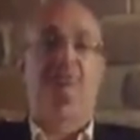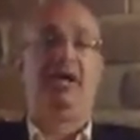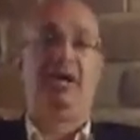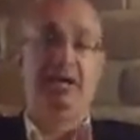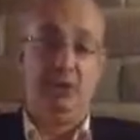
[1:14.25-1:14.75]

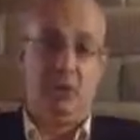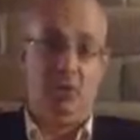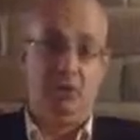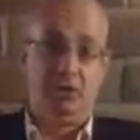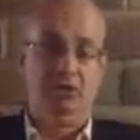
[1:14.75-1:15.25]
by
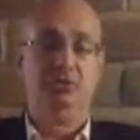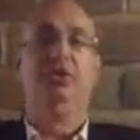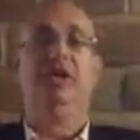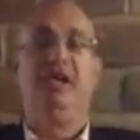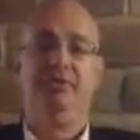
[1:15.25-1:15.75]
law to
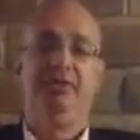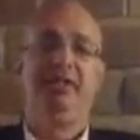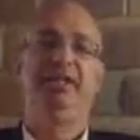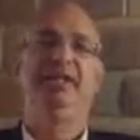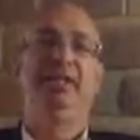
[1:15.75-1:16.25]
do
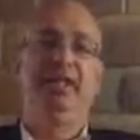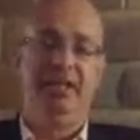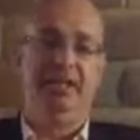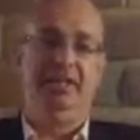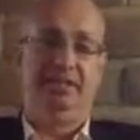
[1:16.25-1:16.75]
everything
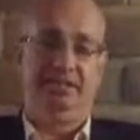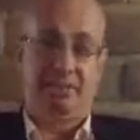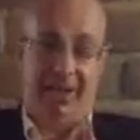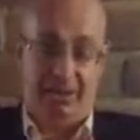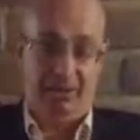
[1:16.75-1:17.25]
in its
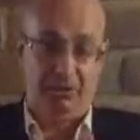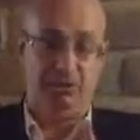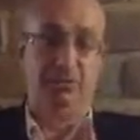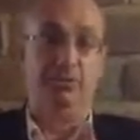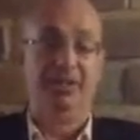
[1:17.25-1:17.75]
power
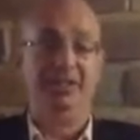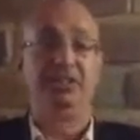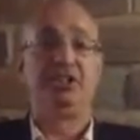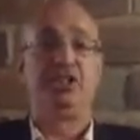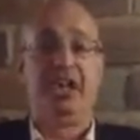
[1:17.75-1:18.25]
to bring
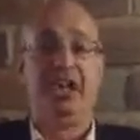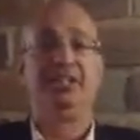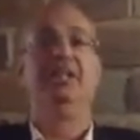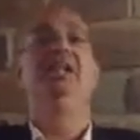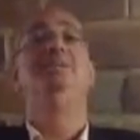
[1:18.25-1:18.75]
the
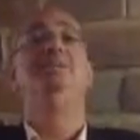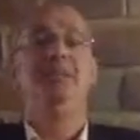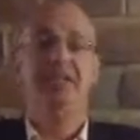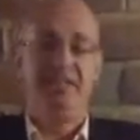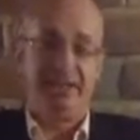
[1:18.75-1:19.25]
child
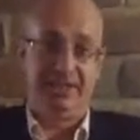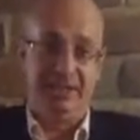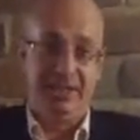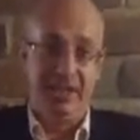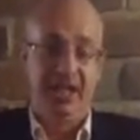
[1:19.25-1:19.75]

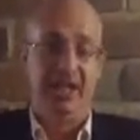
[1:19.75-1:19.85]
immediately